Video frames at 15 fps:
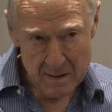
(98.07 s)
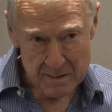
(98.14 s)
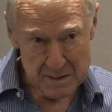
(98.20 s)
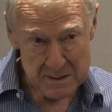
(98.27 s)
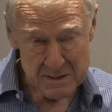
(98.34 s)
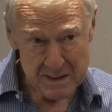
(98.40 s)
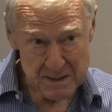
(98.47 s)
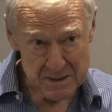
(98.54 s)

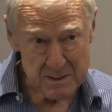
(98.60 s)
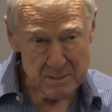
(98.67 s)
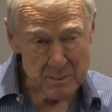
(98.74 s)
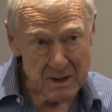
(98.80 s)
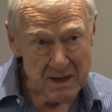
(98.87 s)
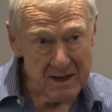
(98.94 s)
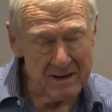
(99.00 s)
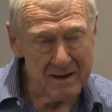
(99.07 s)
This doesn't
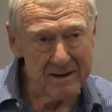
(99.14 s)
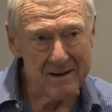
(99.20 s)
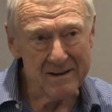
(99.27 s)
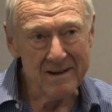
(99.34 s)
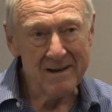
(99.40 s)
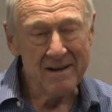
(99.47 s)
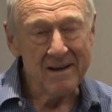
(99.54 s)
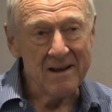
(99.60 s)
mean
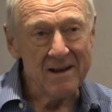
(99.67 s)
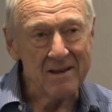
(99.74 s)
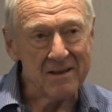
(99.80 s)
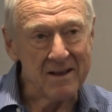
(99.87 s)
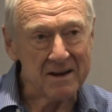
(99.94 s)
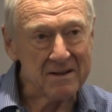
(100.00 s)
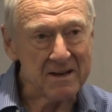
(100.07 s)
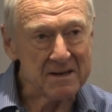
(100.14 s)

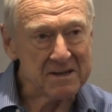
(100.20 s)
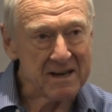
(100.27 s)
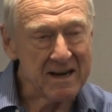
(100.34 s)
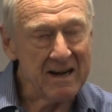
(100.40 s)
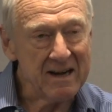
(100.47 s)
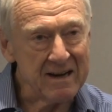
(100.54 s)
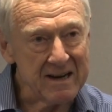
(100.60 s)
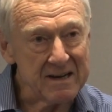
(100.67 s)
that there's
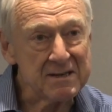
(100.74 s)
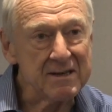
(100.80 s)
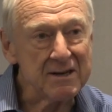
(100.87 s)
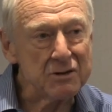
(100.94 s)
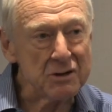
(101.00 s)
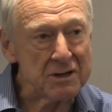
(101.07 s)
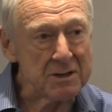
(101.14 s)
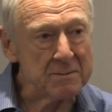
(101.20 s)
any less
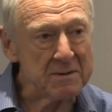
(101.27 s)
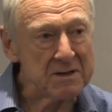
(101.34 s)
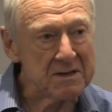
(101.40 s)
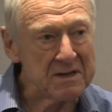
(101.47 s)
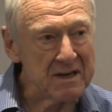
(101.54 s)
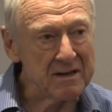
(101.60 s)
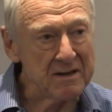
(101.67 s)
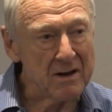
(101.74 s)

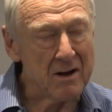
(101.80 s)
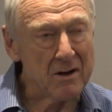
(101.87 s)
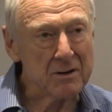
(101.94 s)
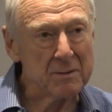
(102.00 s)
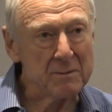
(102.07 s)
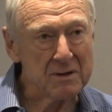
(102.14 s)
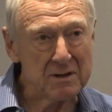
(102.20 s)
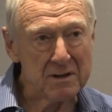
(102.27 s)
legitimacy in the
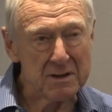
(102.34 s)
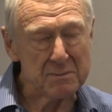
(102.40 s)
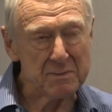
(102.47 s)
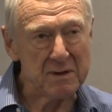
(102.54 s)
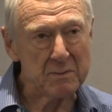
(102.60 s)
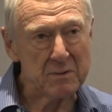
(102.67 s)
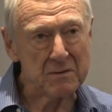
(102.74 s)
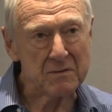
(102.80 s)
argument that has
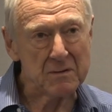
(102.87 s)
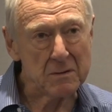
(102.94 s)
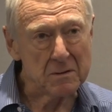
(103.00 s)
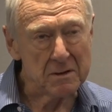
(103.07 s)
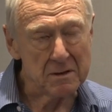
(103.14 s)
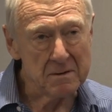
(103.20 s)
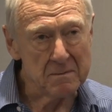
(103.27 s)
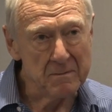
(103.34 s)
been put
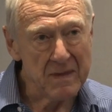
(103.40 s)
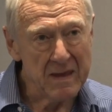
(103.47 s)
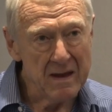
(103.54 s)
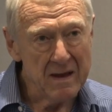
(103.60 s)
forward.